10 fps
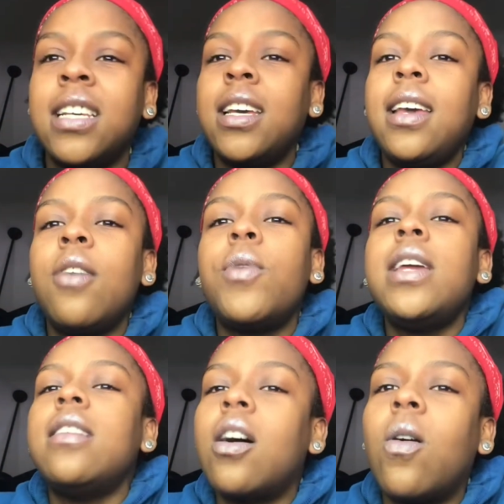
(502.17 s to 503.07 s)
And
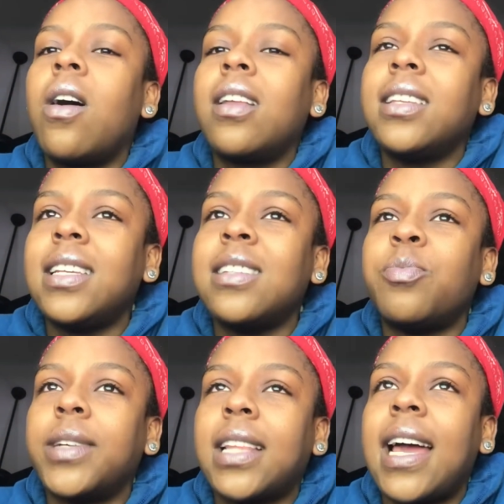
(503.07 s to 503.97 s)
we know all of
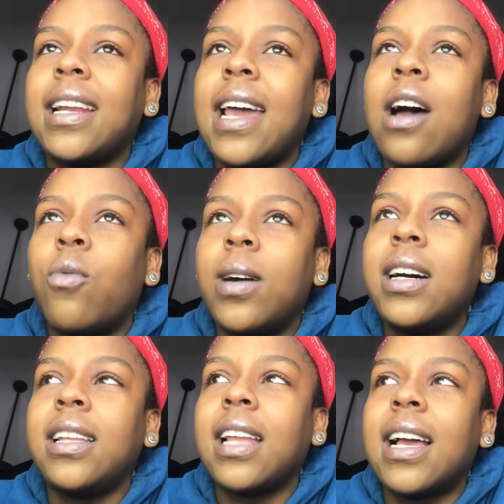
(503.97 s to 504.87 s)
this, but, like, now
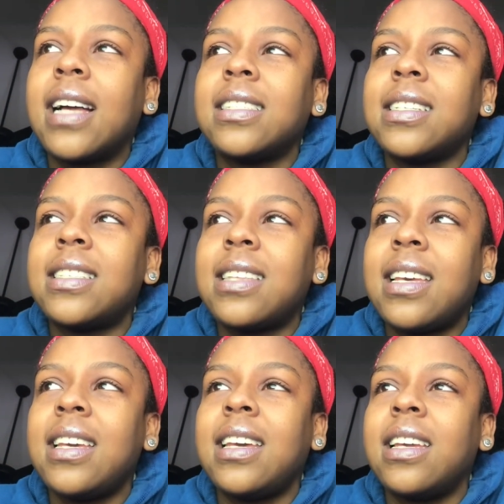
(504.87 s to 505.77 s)
what? Like I just
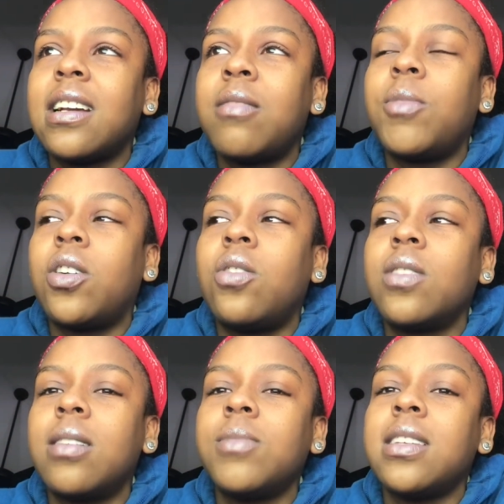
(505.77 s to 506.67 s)
said, come
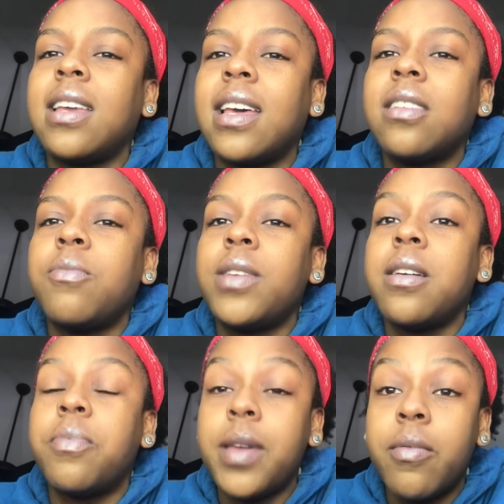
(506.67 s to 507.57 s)
on, come together,
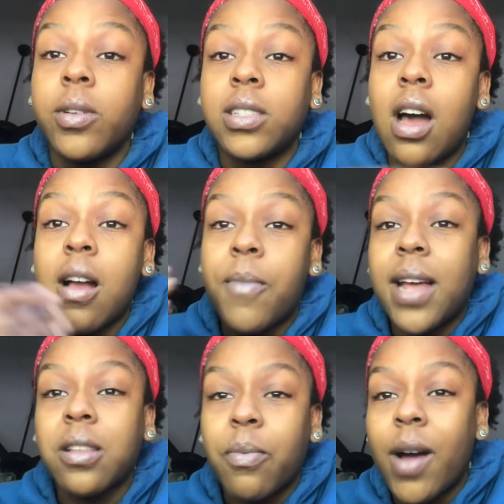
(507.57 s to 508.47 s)
be a people. Talk
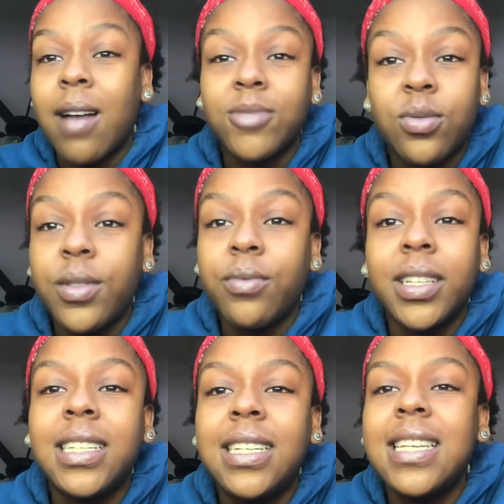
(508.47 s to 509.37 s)
about the problems we
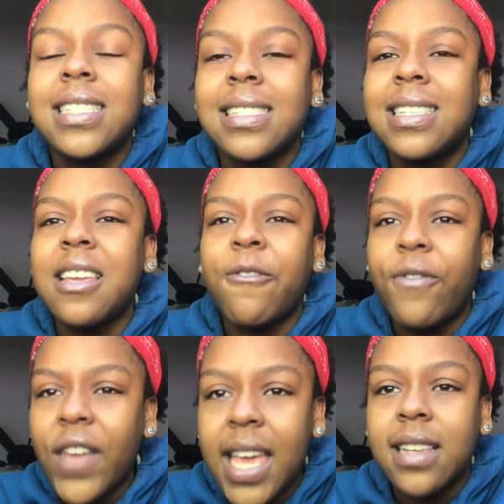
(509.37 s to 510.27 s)
really need to see
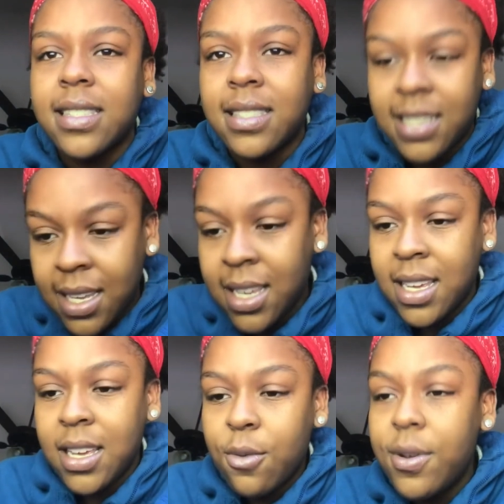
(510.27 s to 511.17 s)
fixed.
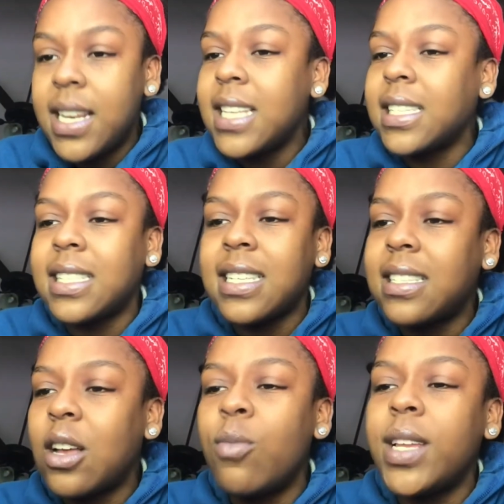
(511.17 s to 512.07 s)
We need to see
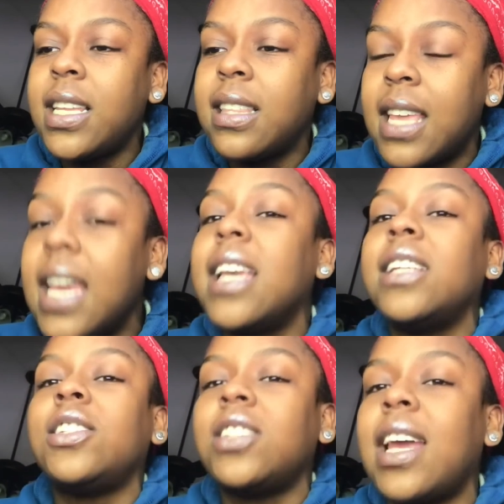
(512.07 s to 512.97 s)
so many
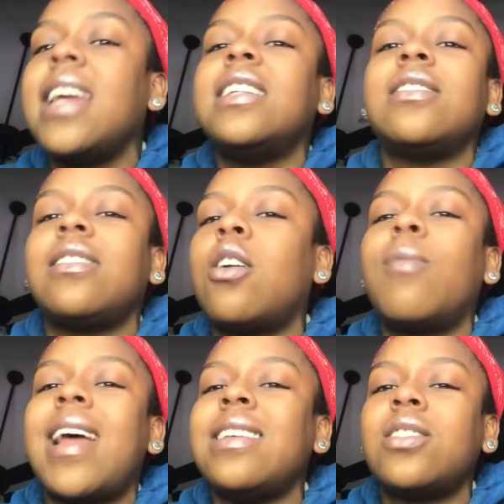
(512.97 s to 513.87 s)
things change and
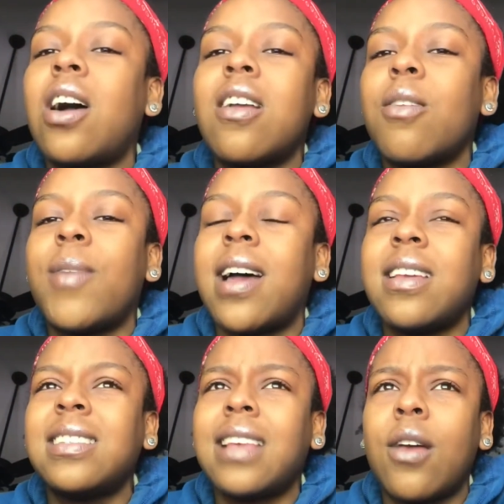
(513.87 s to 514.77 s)
nobody's talking about
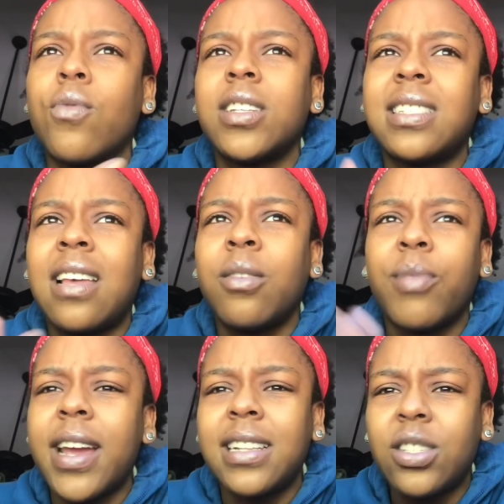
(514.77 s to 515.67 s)
it. It's like we're
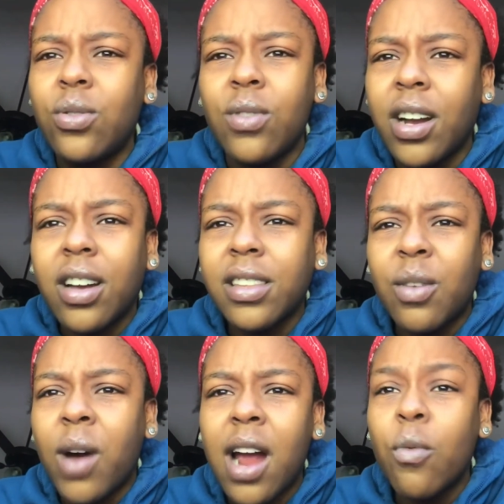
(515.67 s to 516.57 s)
celebrating too early.
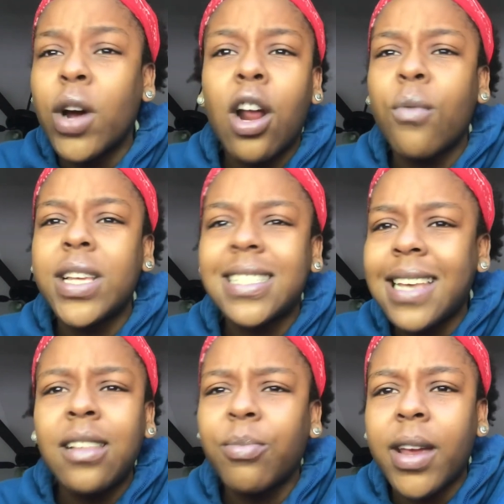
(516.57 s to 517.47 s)
Why? What are we
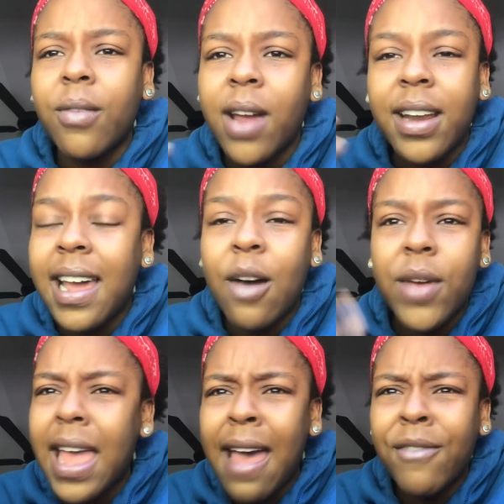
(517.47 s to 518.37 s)
celebrating right now?
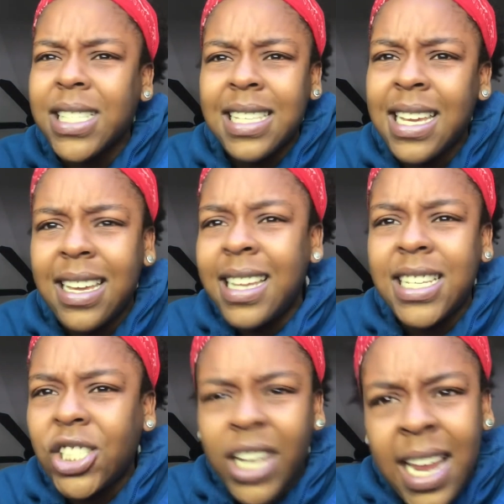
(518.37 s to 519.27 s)
We haven't seen
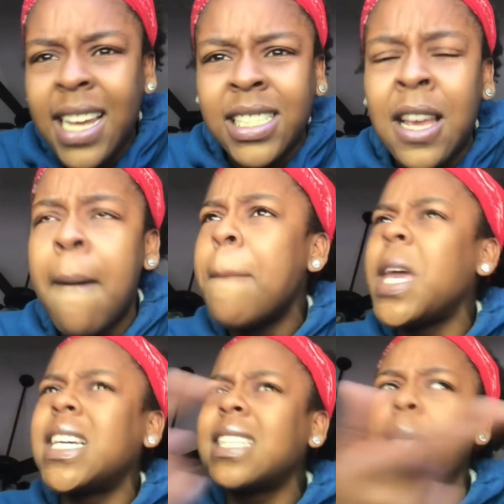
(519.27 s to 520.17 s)
any change
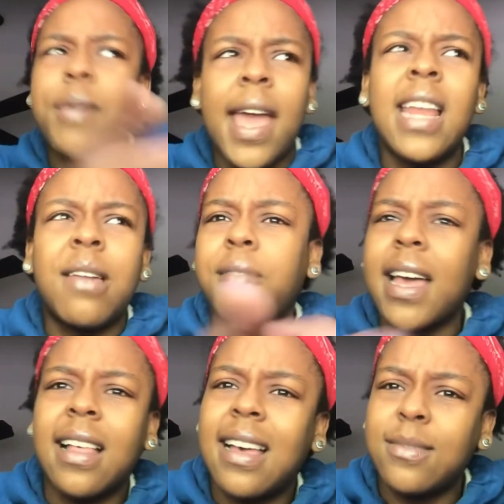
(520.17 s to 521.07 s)
because they painted
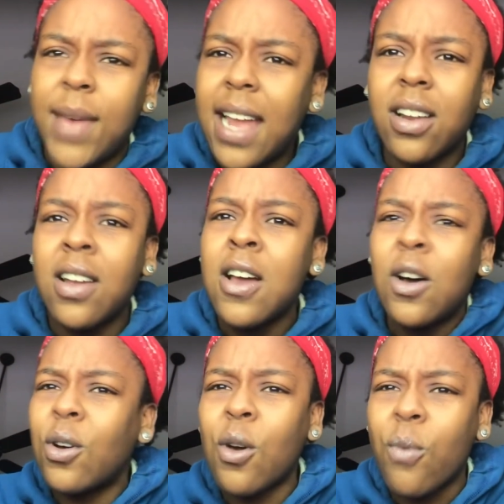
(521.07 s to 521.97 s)
Black Lives Matter
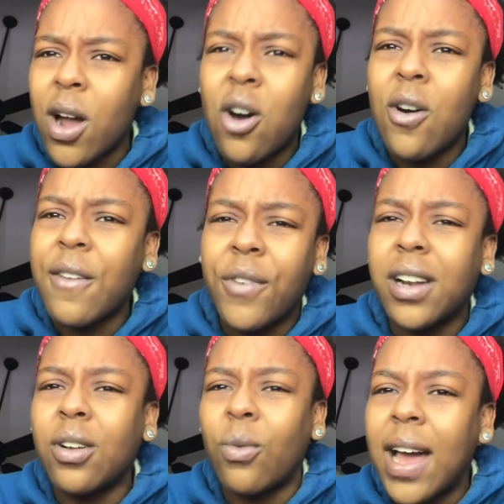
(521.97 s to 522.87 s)
on a road in
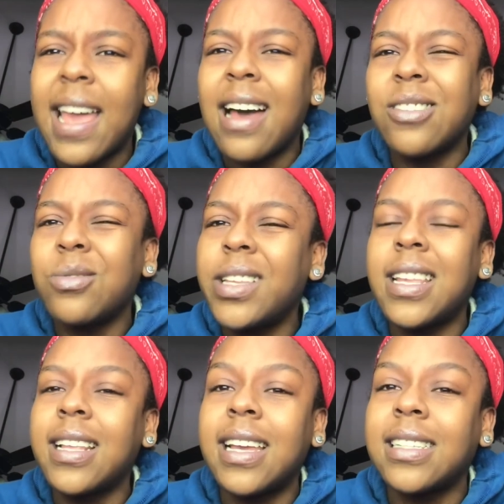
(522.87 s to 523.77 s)
front of the White House. We
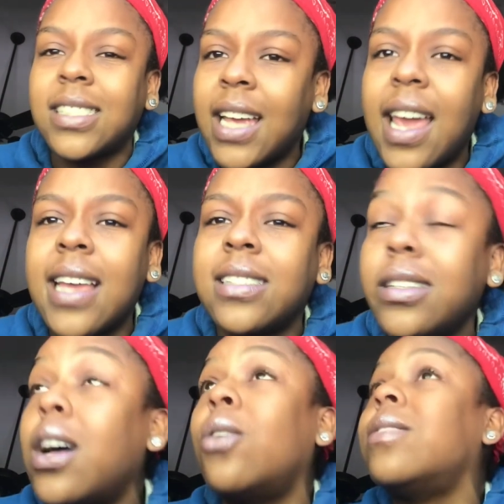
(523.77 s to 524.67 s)
think that's changed.
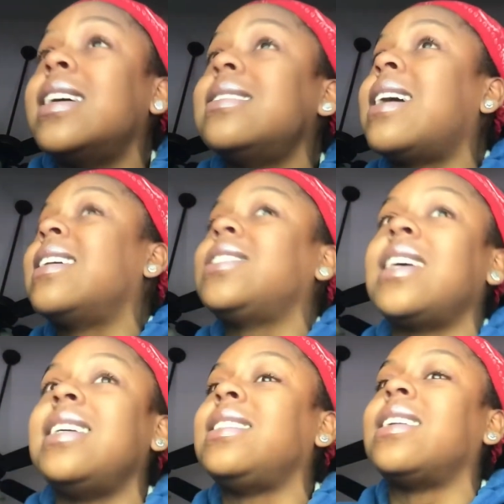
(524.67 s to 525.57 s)
No, that's not
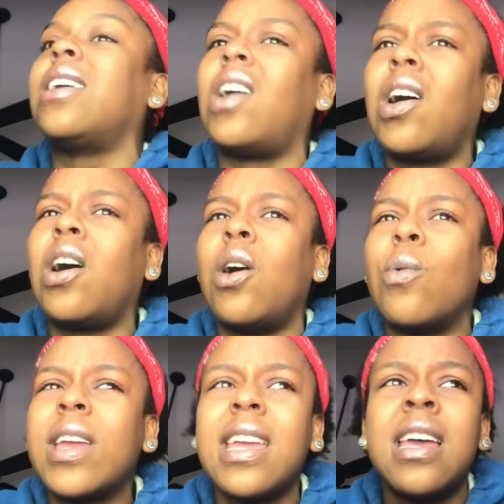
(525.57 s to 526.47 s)
change at
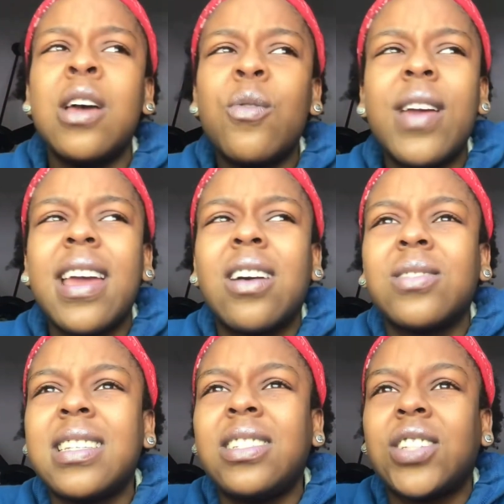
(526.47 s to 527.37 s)
all. We ain't
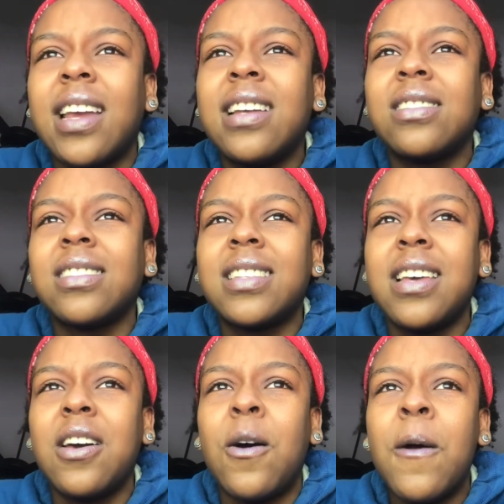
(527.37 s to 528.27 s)
gonna see change
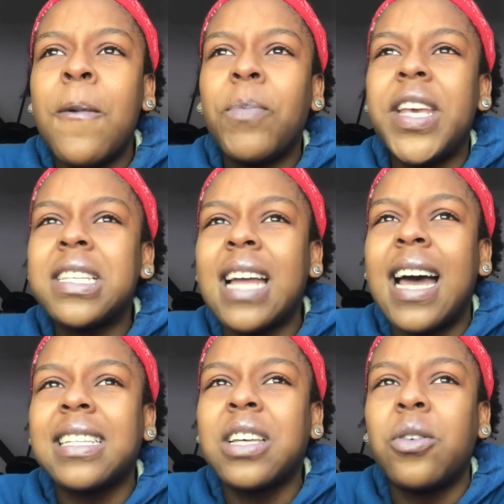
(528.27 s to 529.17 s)
until it's
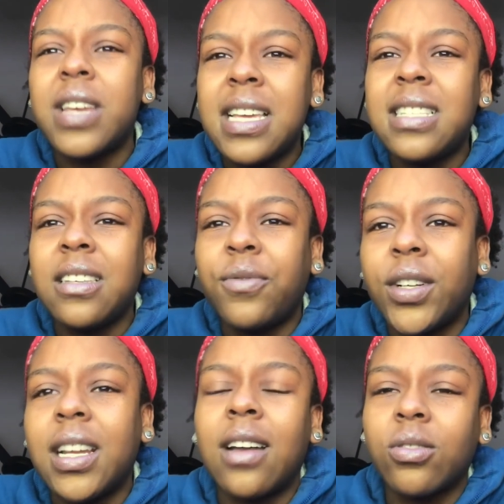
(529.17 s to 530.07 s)
not so easy
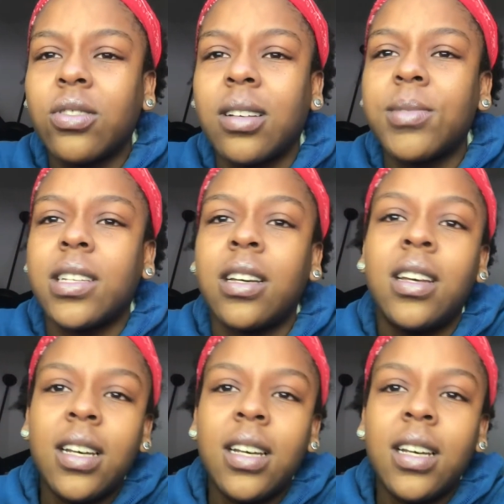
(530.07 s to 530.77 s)
for Donald Trump to